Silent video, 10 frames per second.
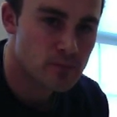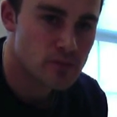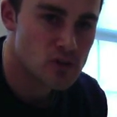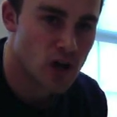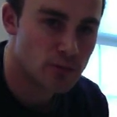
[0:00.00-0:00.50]

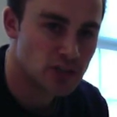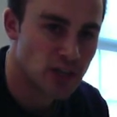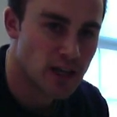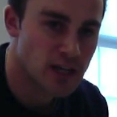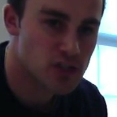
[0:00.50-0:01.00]
Good job,
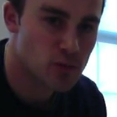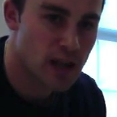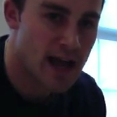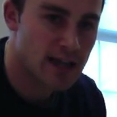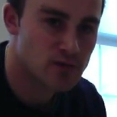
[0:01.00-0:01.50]
Shane. And just
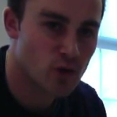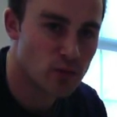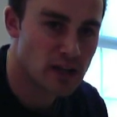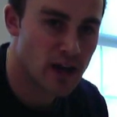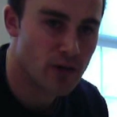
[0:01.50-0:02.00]
relax for
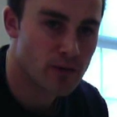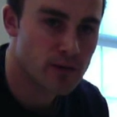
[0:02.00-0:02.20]
me now.